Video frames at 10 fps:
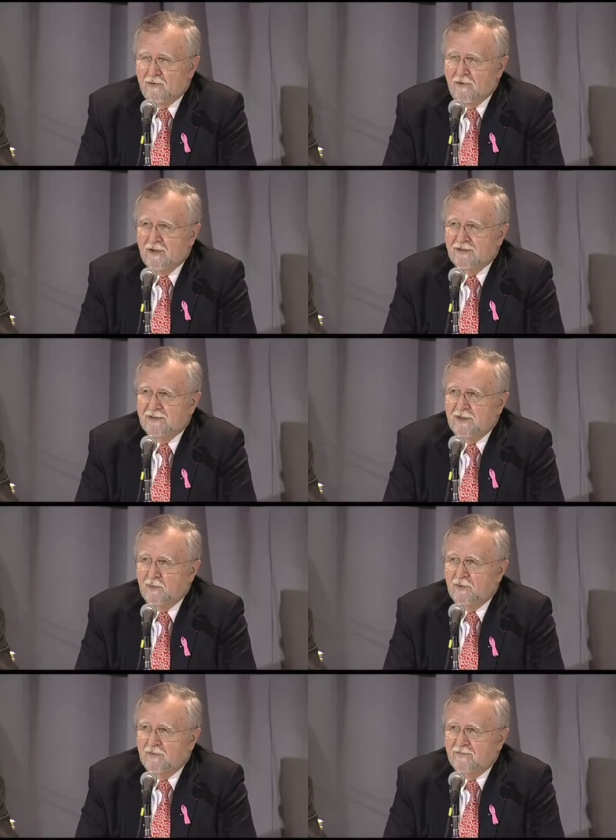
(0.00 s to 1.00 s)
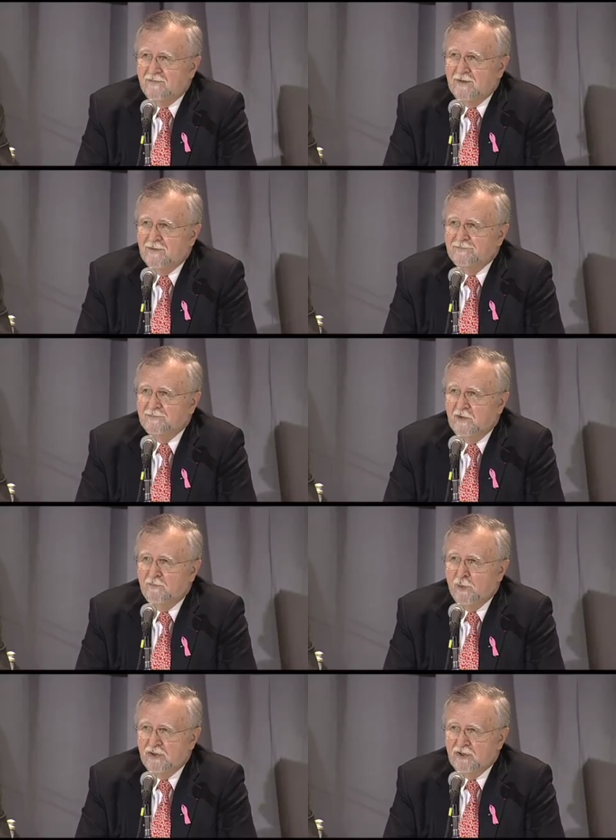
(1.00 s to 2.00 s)
cross a number of
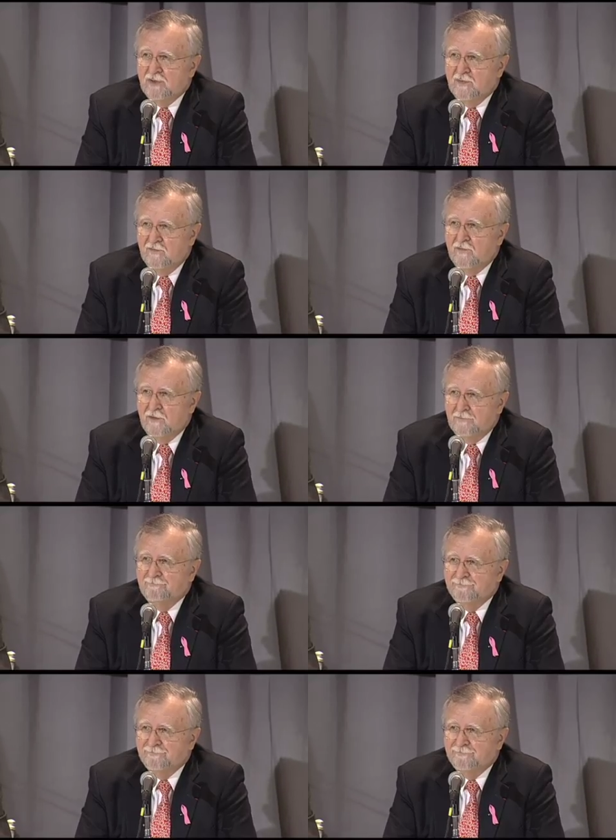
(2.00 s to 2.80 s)
bridges before.